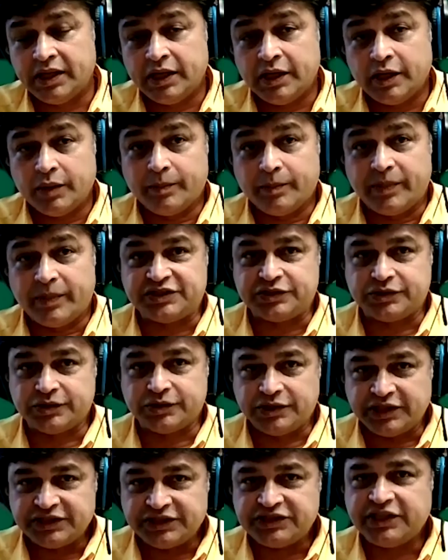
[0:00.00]
But
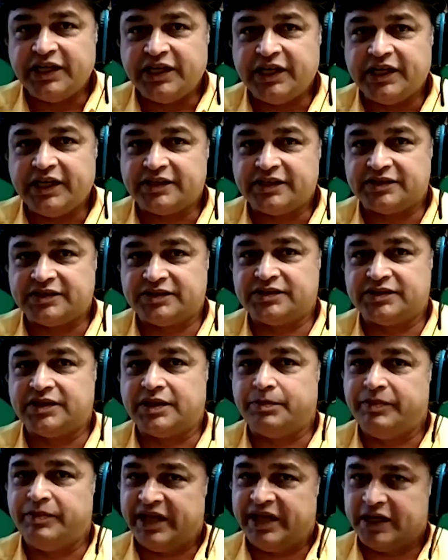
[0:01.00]
sodicity is the
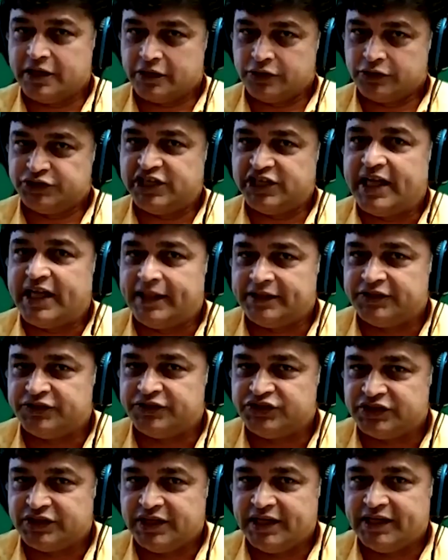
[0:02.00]
bigger
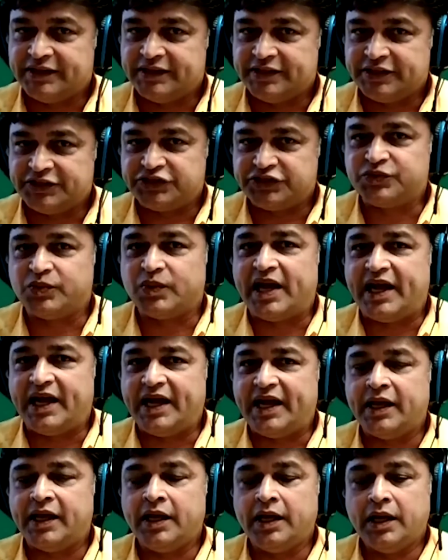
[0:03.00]
challenge. And this is
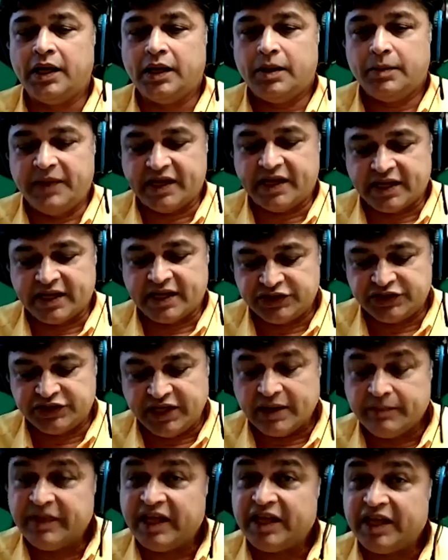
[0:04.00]
why, because the
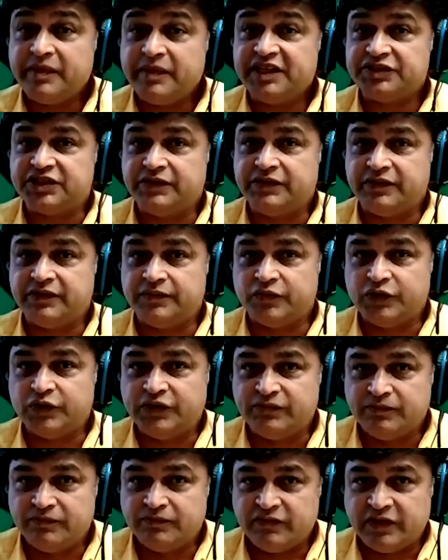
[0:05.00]
amendments,
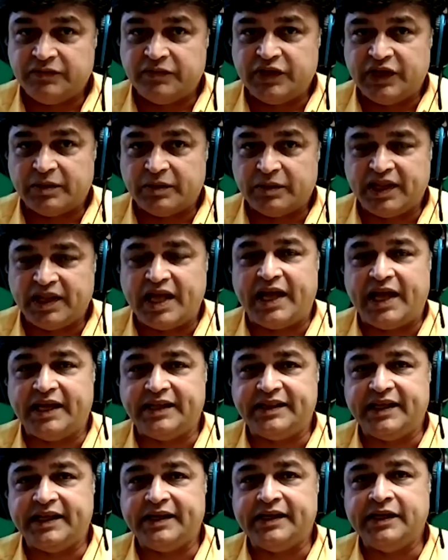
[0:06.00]
even when we apply,
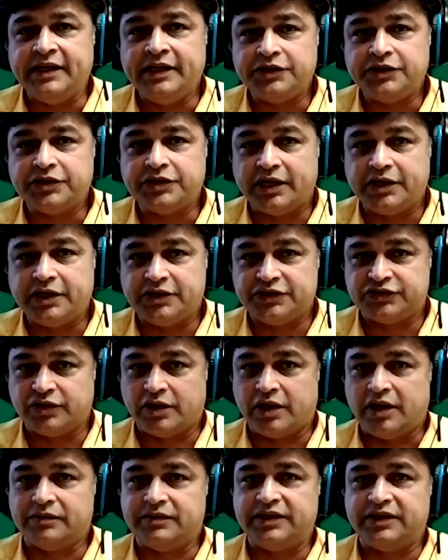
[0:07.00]
they need to get
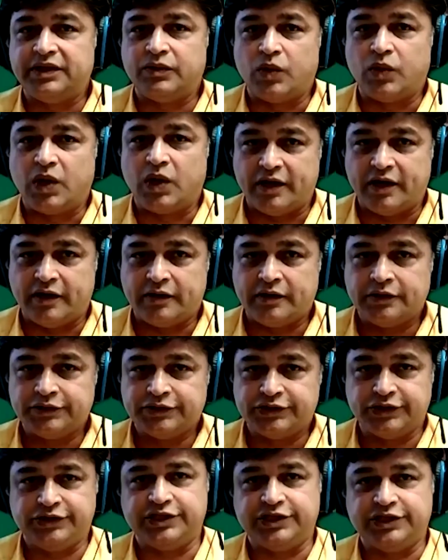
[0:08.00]
dissolved in the water.
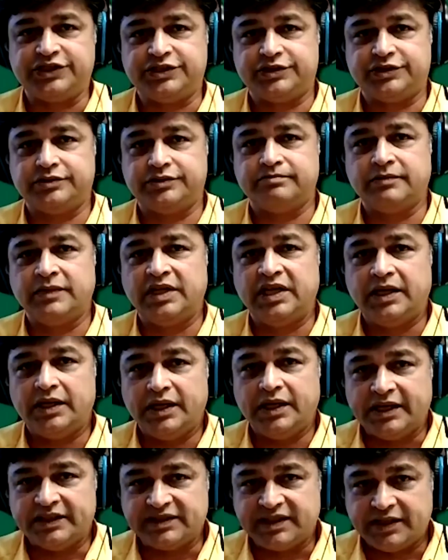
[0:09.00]
So just
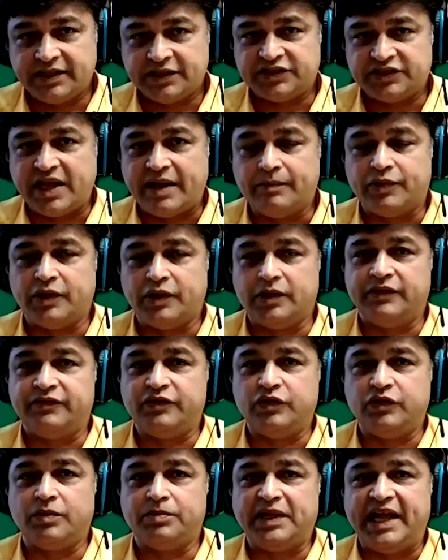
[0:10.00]
as an example, if
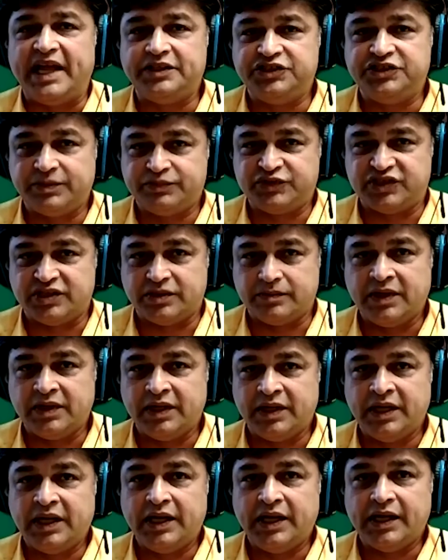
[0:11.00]
you apply gypsum,
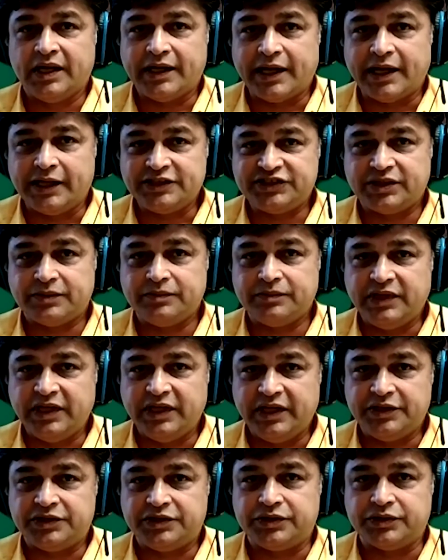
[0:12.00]
calcium
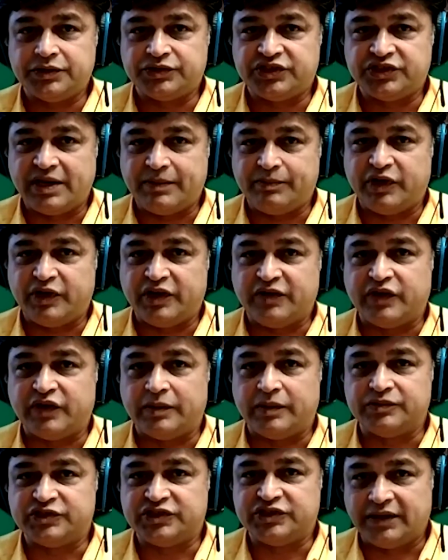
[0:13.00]
need to separate
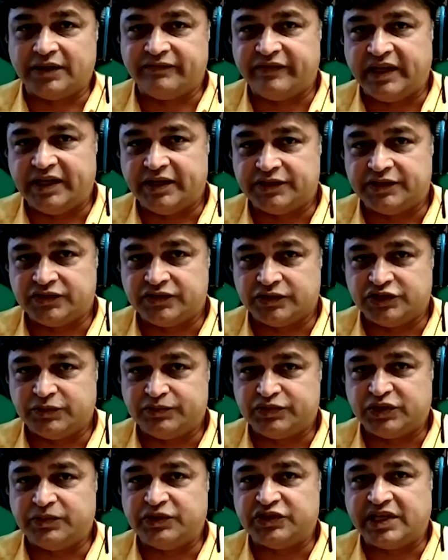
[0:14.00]
from sulfate. So
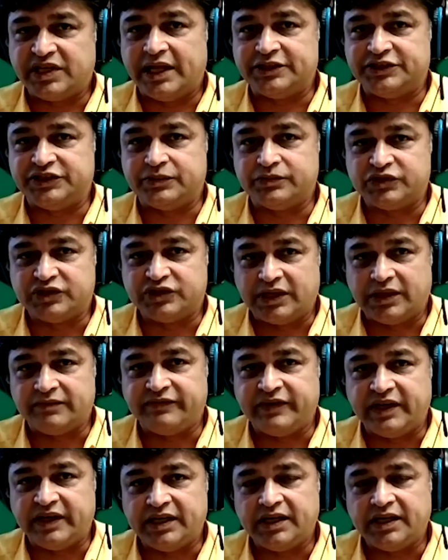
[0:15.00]
gypsum is calcium sulfate.